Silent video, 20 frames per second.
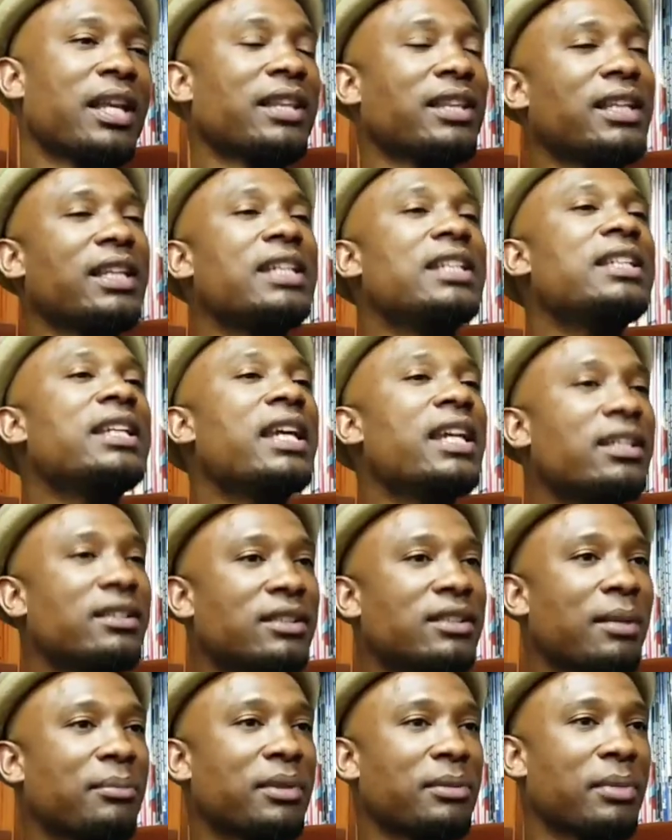Not that he
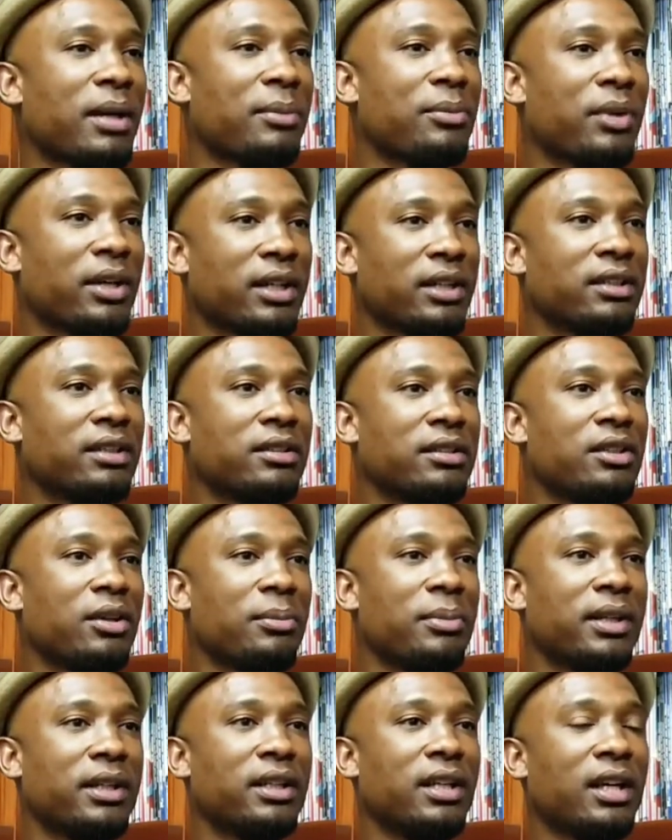did something by breaking it, you
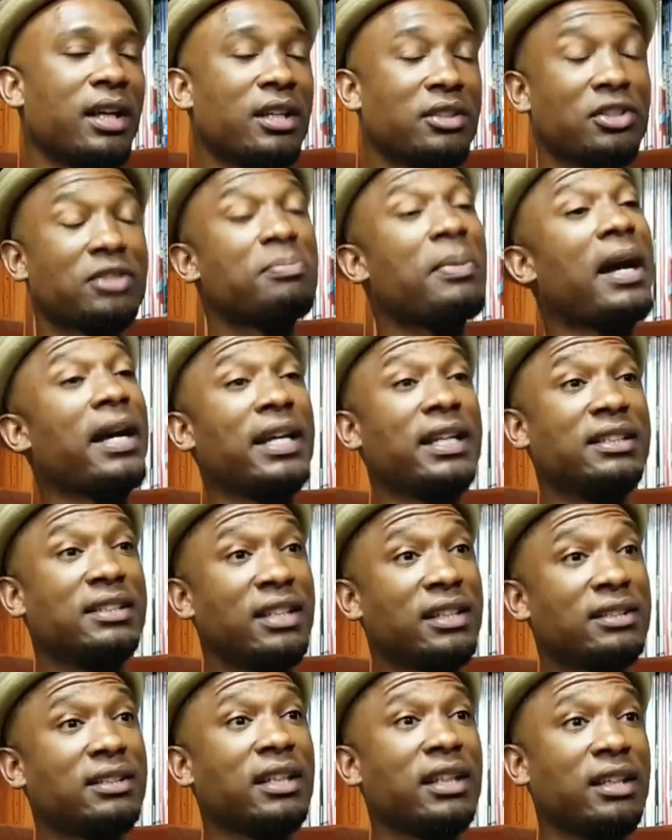know, but just by
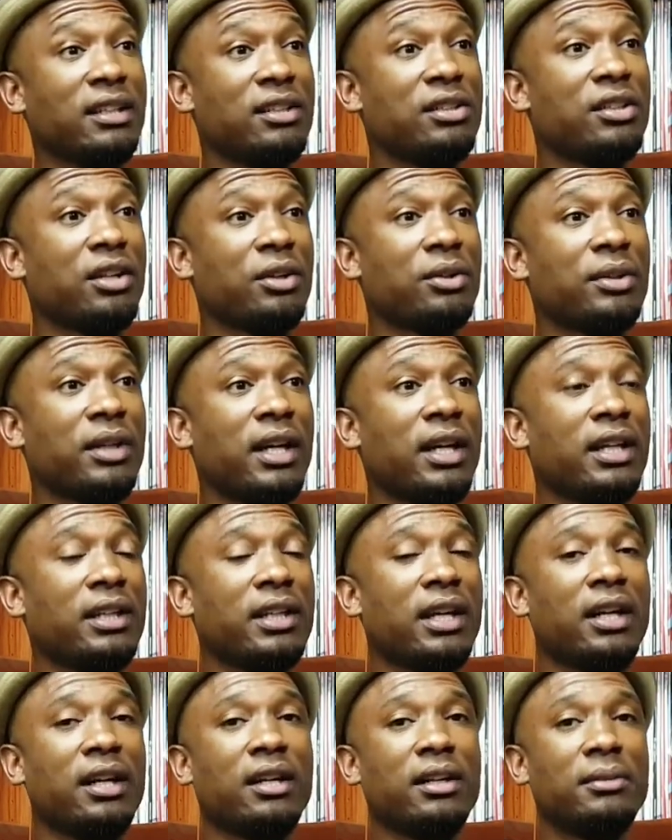existing, you know, and